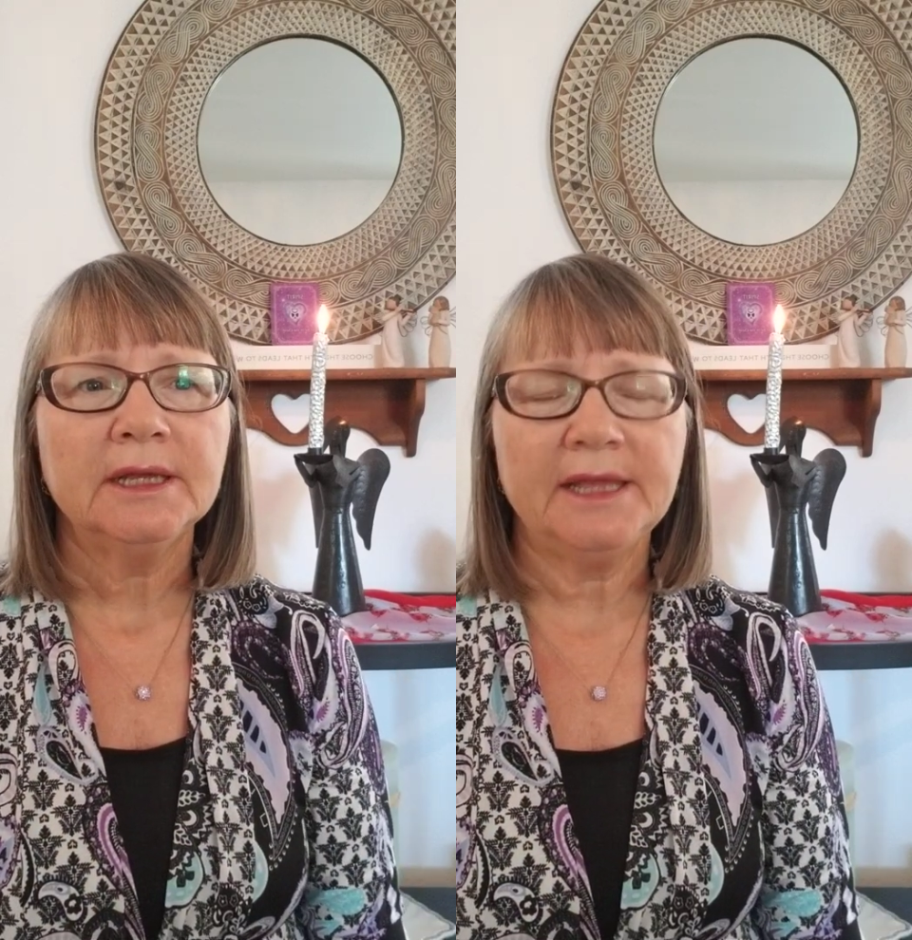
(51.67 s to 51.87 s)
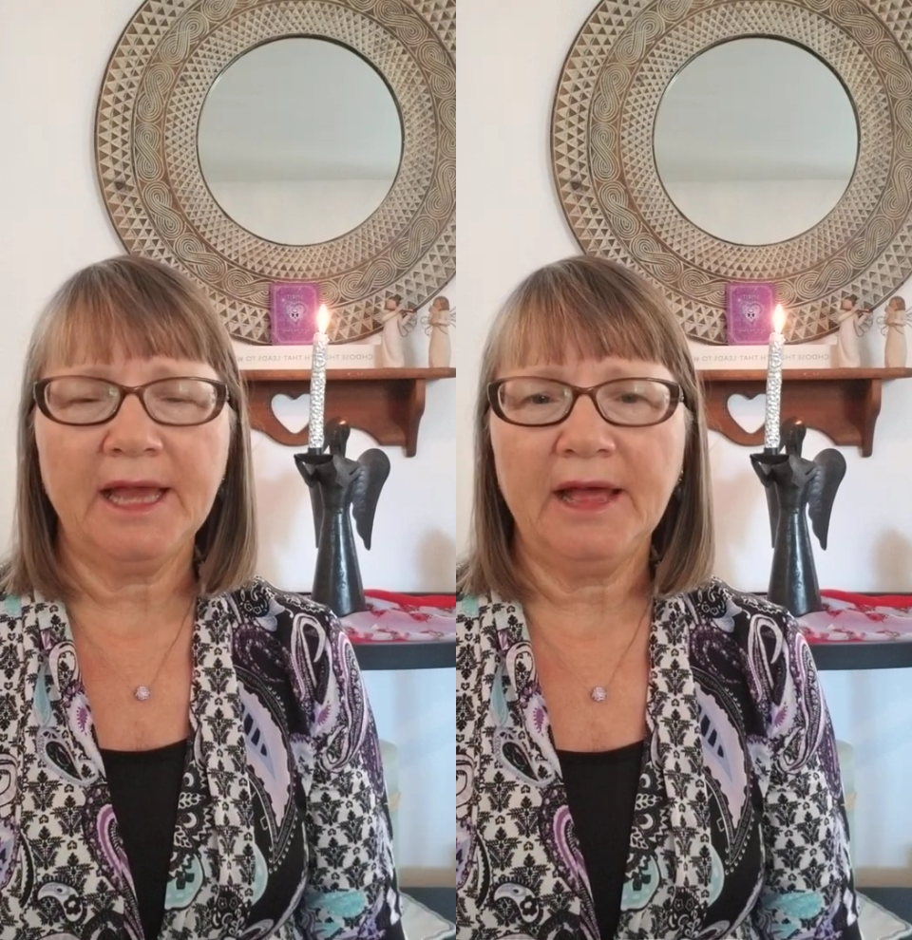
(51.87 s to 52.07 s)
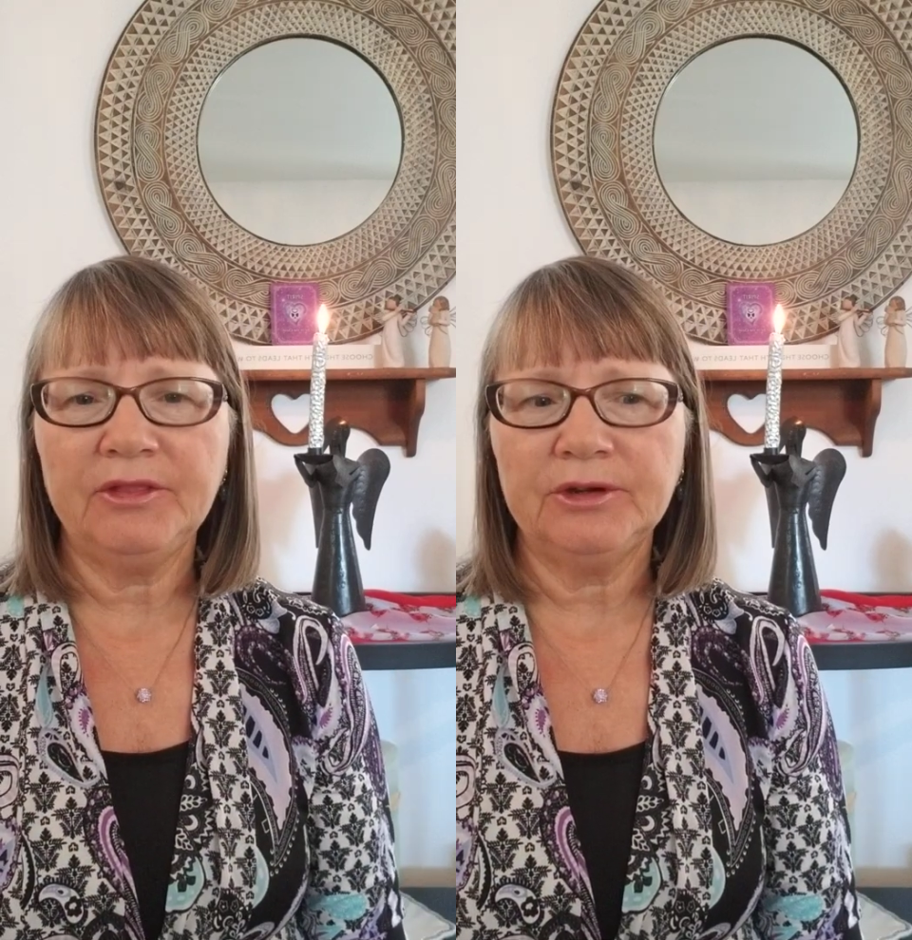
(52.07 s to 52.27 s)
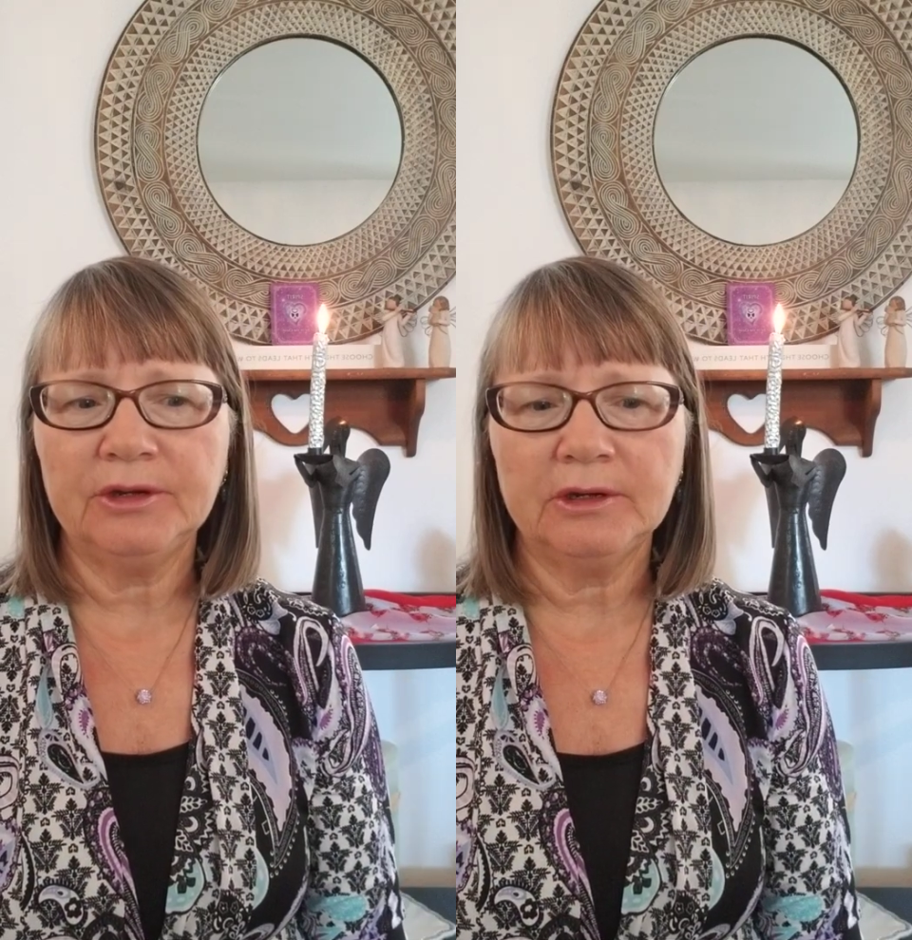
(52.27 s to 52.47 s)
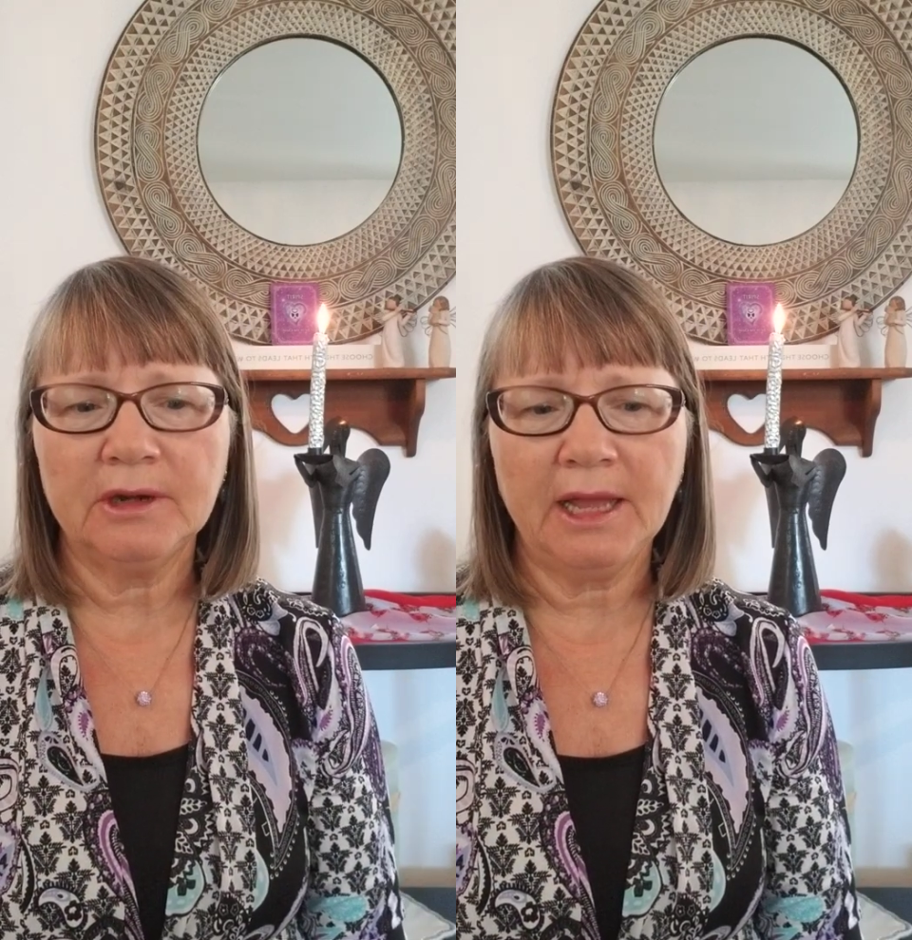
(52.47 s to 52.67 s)

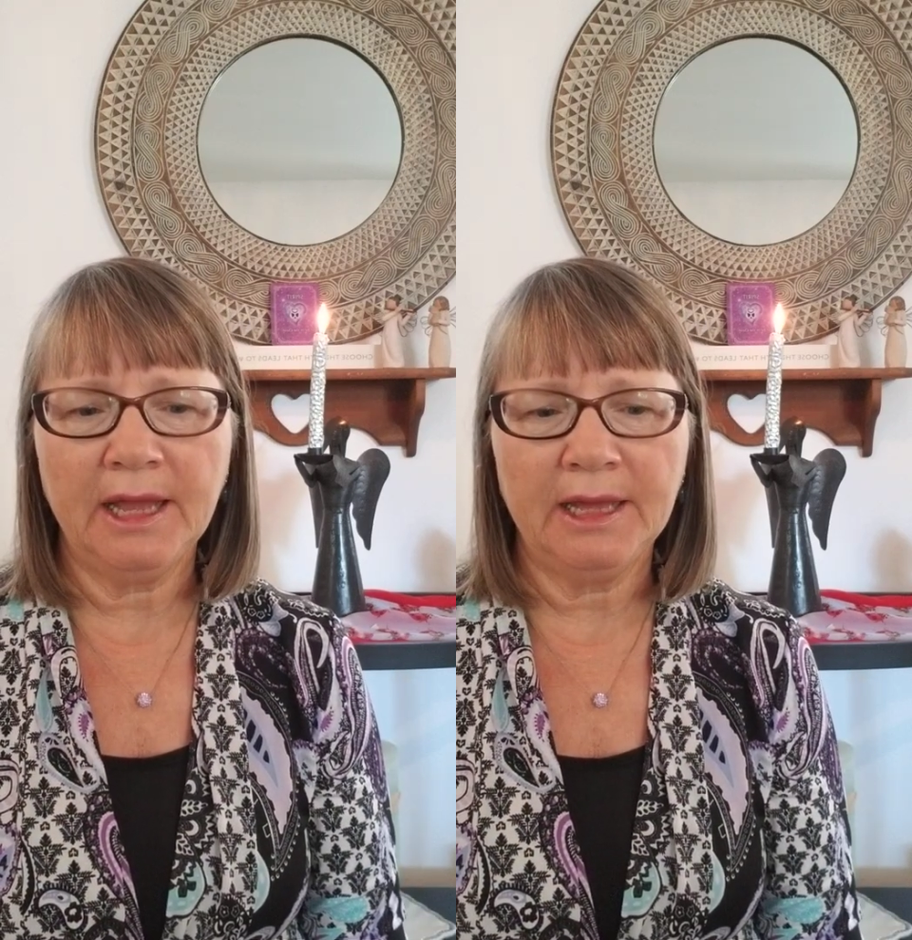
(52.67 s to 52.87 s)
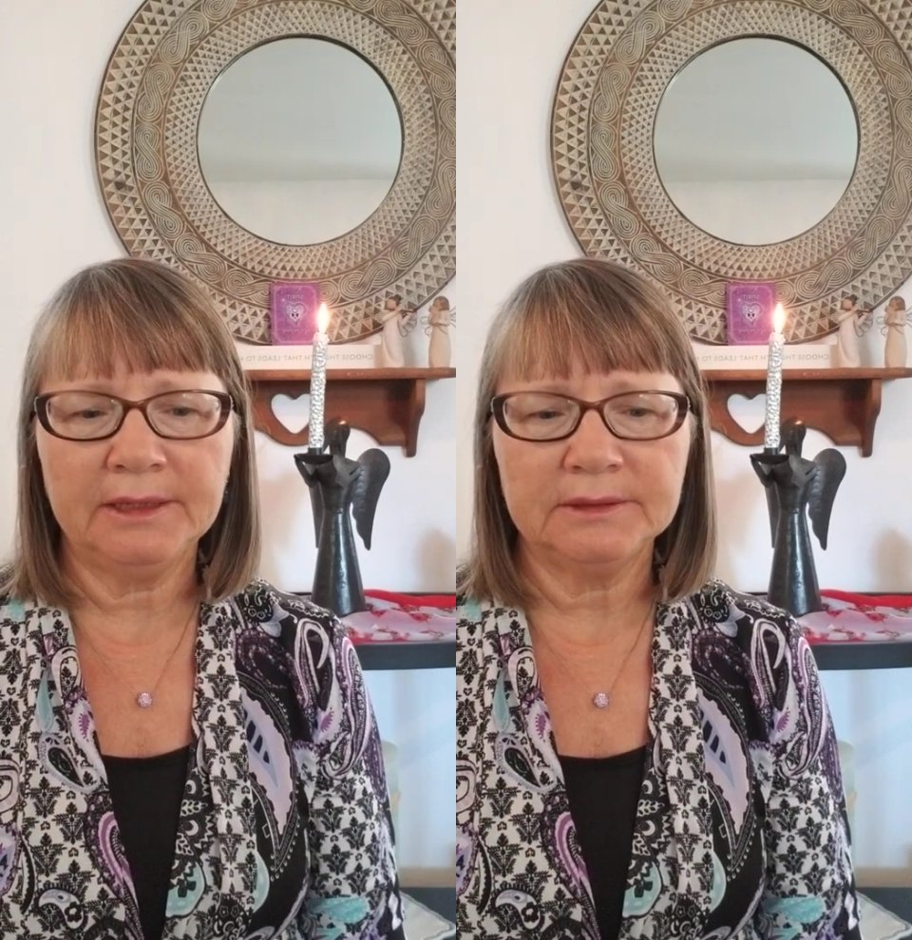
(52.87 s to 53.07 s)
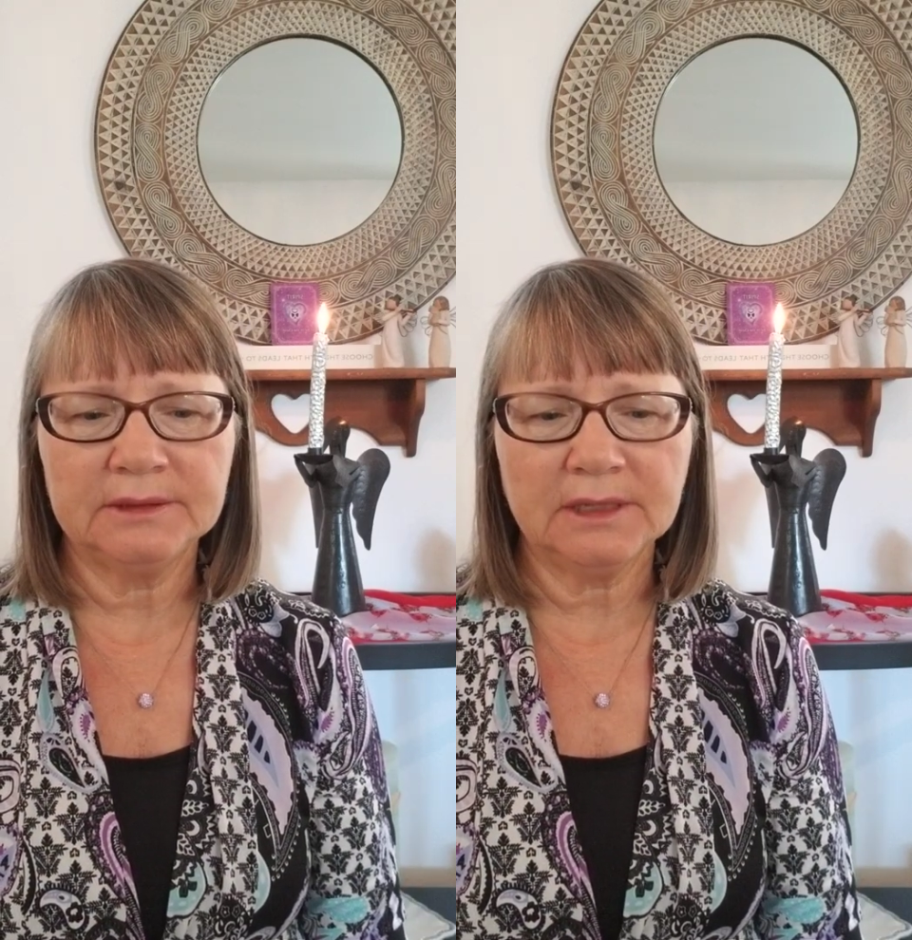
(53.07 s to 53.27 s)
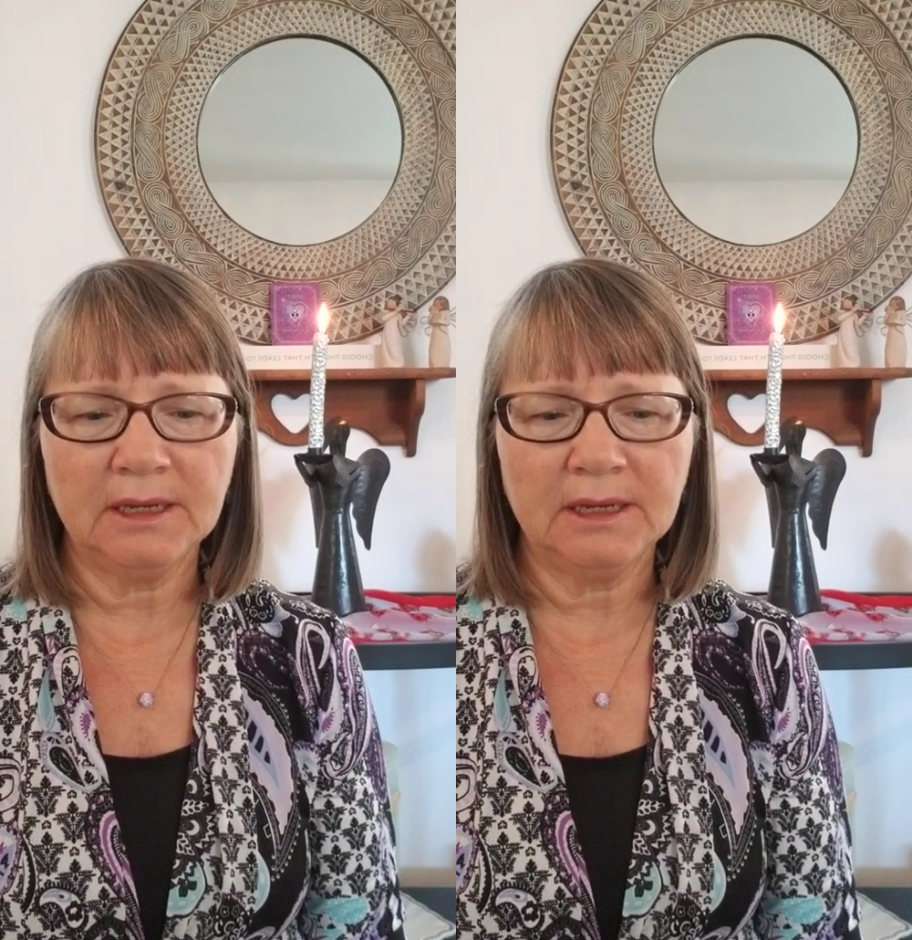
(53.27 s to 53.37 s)
gather, and